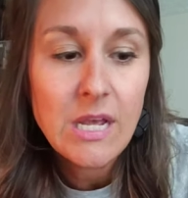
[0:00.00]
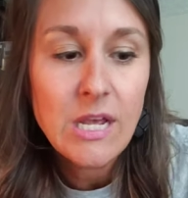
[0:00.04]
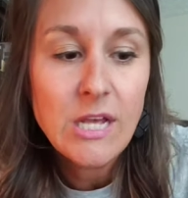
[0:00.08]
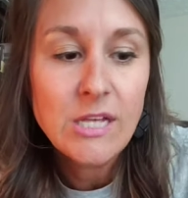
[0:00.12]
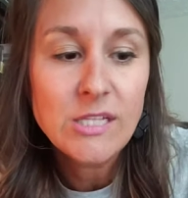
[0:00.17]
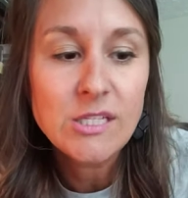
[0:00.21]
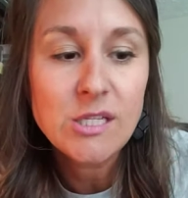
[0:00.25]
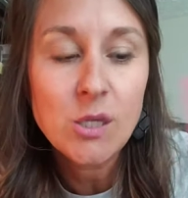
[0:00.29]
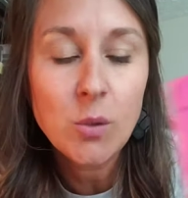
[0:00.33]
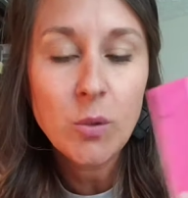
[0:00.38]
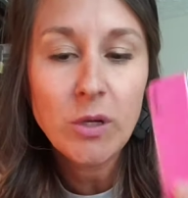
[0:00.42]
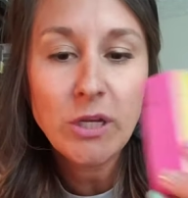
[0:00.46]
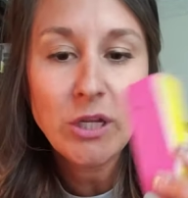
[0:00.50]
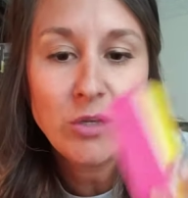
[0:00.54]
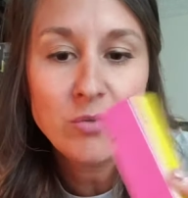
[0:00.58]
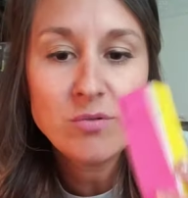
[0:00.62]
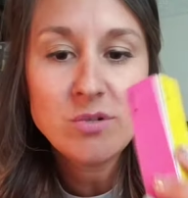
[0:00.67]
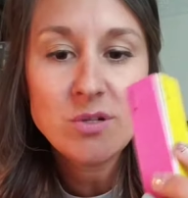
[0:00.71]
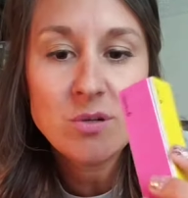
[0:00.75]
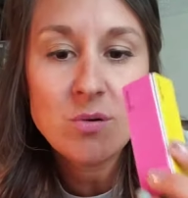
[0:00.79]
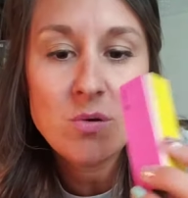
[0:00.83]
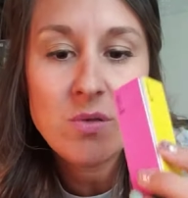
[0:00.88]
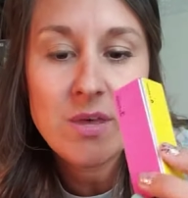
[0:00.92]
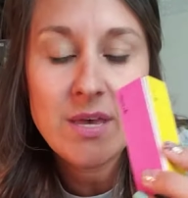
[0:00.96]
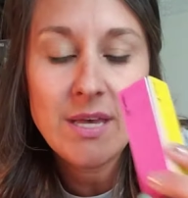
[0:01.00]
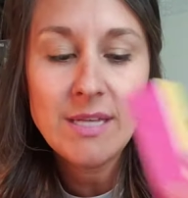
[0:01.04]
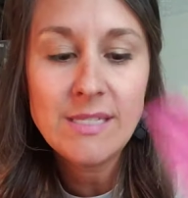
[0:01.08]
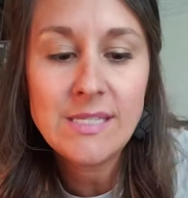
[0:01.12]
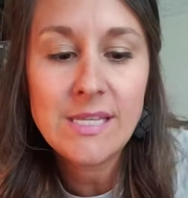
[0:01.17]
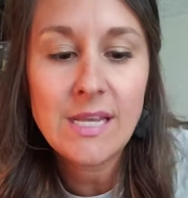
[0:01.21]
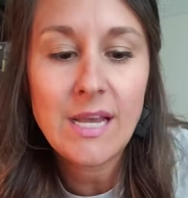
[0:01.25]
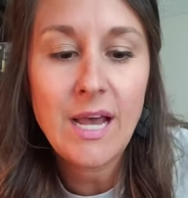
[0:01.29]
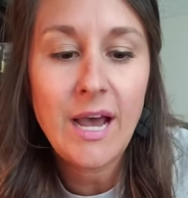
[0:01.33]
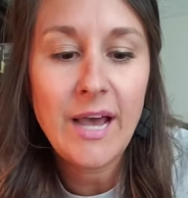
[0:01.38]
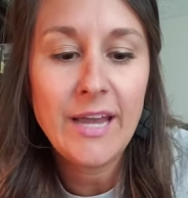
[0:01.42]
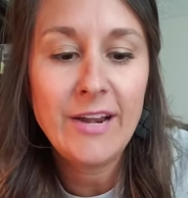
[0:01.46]
So when you do this,
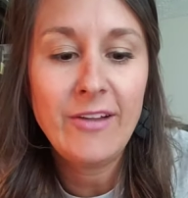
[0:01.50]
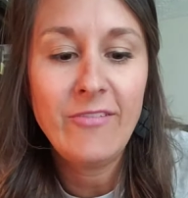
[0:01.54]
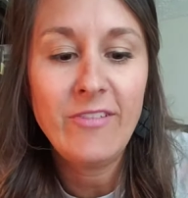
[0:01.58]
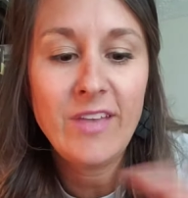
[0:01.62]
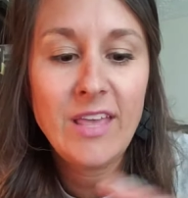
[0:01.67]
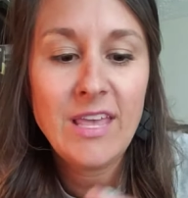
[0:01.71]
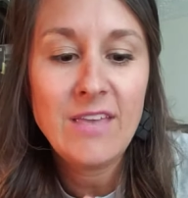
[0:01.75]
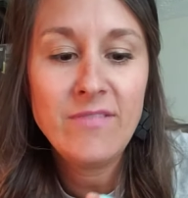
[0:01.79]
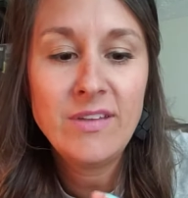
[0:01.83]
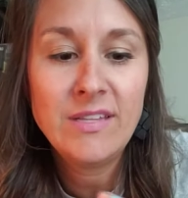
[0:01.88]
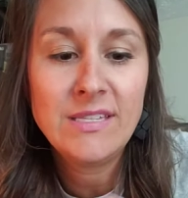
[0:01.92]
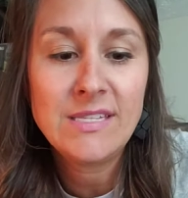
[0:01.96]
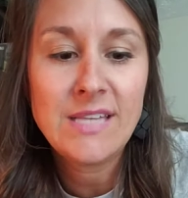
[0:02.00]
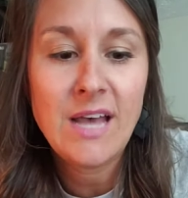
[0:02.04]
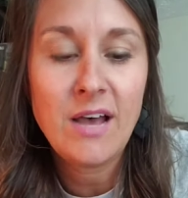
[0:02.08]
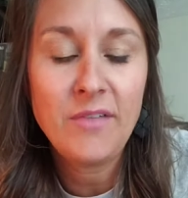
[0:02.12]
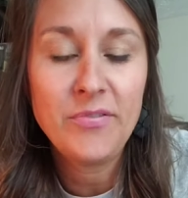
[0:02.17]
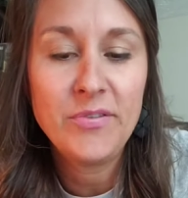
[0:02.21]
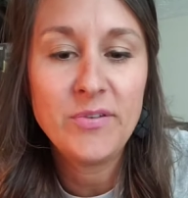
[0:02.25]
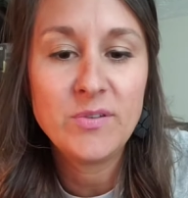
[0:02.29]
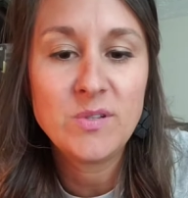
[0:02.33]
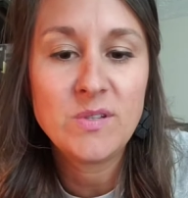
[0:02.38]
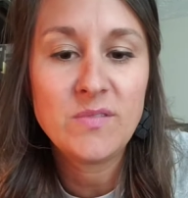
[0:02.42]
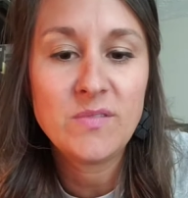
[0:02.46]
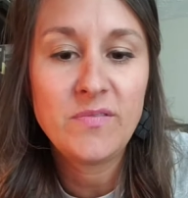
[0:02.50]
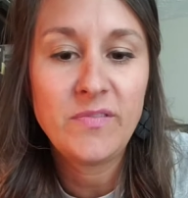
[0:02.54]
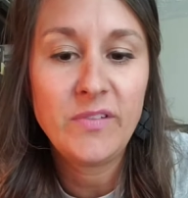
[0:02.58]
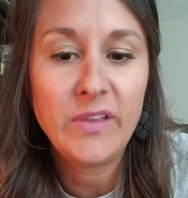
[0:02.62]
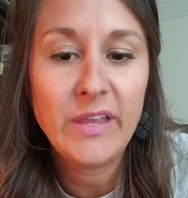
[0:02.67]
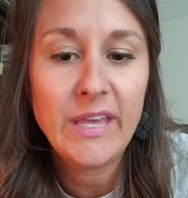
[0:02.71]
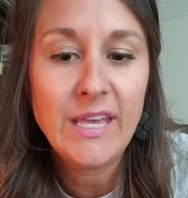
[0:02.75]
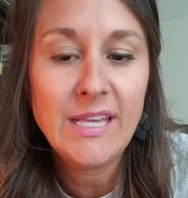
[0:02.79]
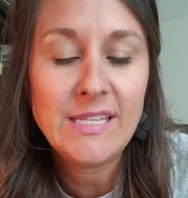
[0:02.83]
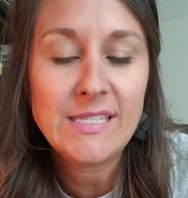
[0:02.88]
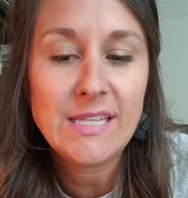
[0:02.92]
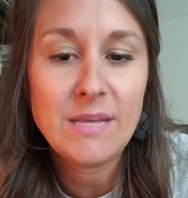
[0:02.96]
it kind of evens out those
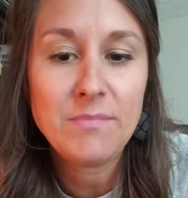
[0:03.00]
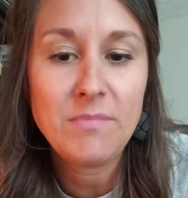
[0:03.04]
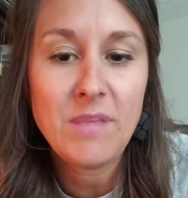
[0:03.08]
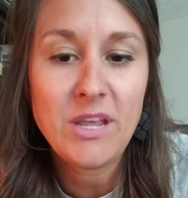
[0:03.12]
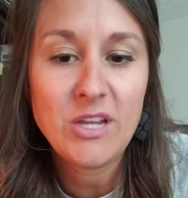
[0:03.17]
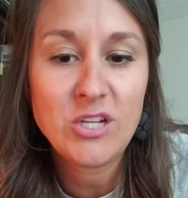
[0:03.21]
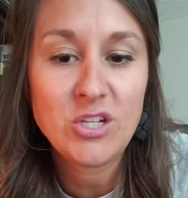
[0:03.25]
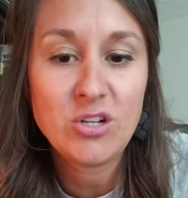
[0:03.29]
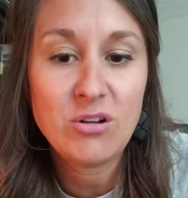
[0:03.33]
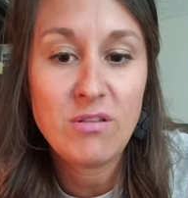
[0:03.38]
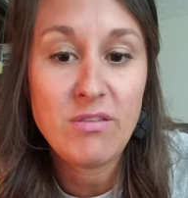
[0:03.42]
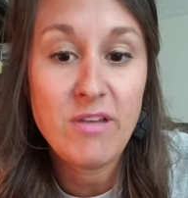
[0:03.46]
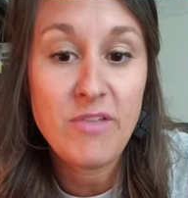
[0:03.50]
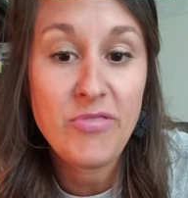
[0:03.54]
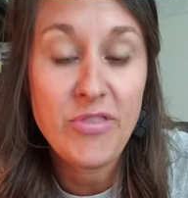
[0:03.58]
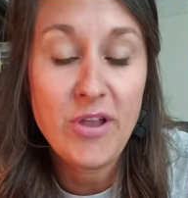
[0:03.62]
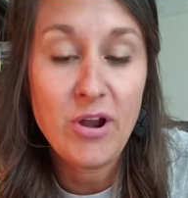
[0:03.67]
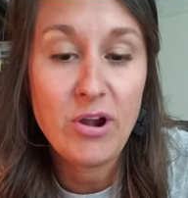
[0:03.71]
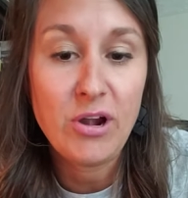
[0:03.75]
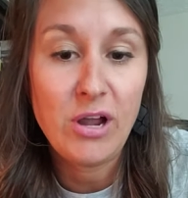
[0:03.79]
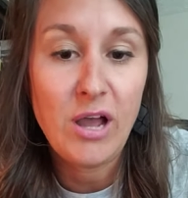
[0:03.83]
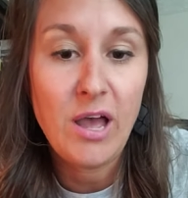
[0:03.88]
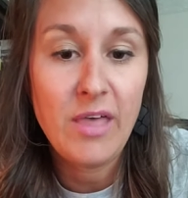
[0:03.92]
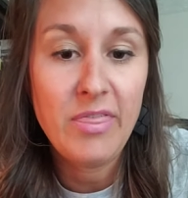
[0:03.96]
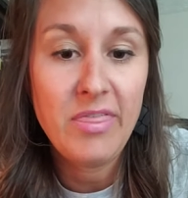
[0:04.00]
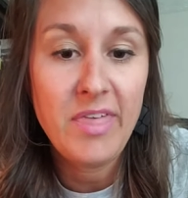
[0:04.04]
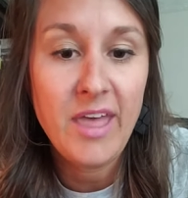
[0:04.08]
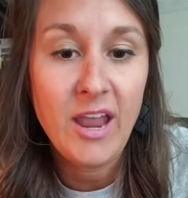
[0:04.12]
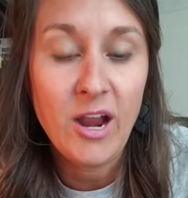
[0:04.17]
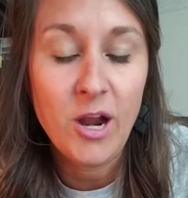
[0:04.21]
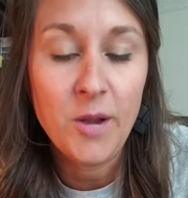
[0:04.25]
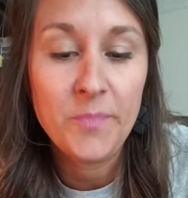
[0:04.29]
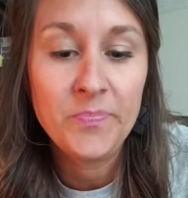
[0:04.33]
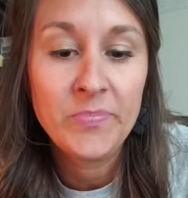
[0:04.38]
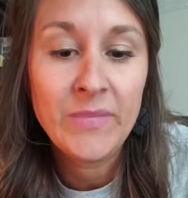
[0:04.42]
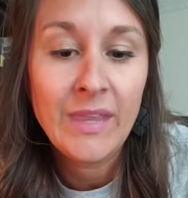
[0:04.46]
flakes and makes sure that they're not
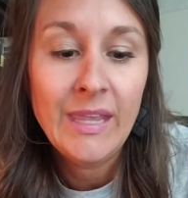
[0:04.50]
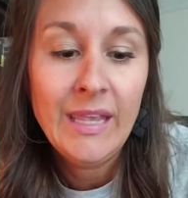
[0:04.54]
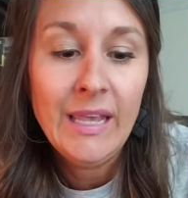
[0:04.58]
there.